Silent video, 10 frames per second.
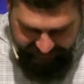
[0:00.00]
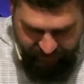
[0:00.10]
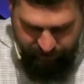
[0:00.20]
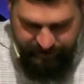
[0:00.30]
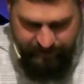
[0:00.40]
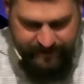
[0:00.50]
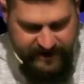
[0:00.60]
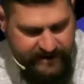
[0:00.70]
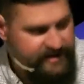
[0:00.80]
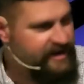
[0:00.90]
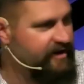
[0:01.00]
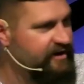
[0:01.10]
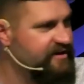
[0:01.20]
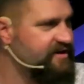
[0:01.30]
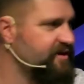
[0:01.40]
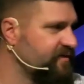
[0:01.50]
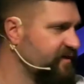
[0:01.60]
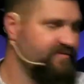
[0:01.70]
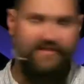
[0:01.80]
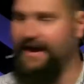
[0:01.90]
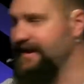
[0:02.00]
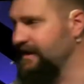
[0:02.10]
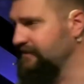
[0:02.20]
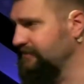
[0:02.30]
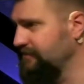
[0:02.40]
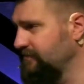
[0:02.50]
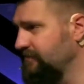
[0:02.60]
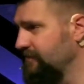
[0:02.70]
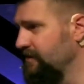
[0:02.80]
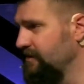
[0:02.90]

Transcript: You know, it could be in the area of our finances